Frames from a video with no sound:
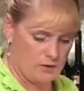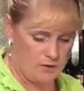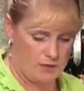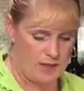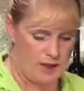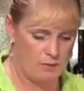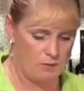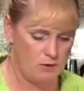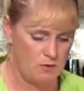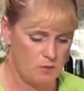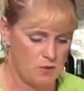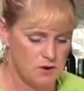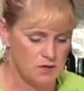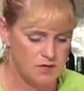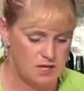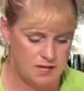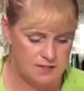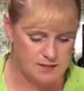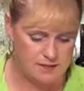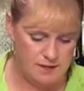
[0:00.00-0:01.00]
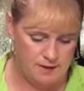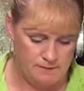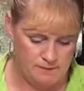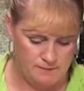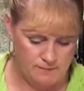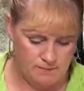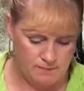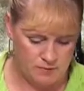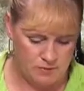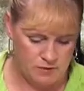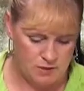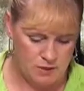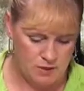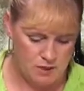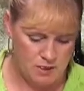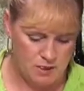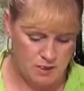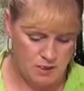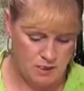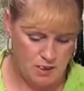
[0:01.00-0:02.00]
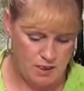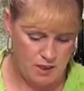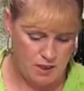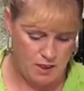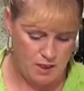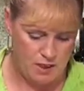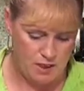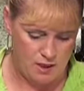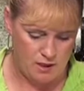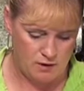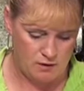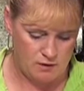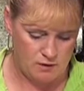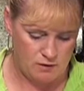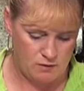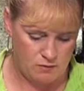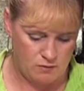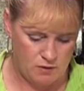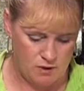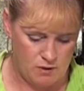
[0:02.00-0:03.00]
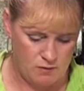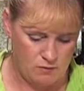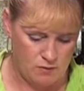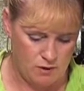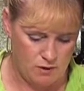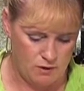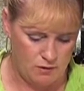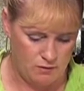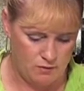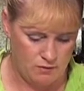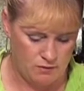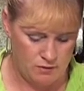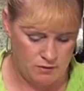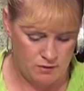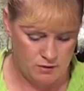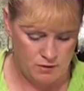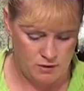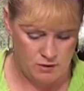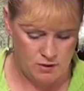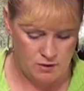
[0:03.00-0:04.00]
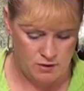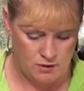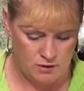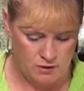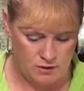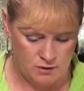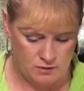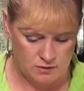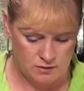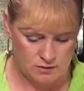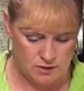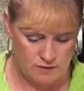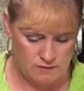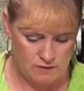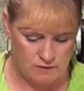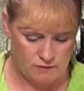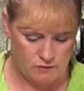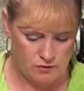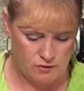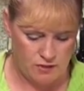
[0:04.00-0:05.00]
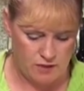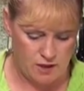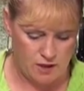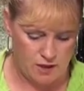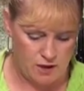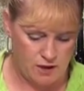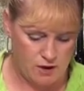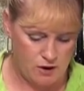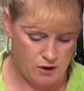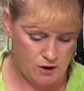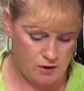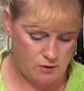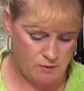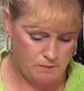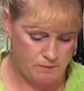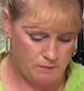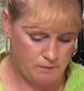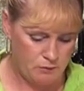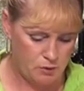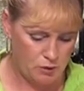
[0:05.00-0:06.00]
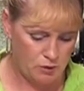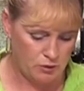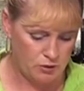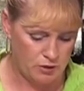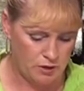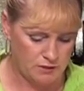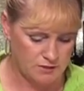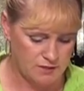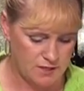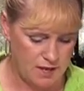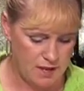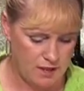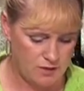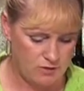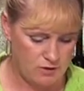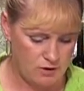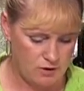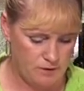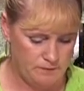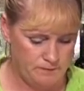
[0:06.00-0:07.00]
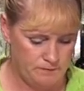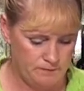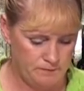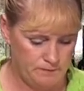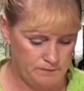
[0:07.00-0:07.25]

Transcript: That one works easy. And we will stuff everything in here, pull it all together,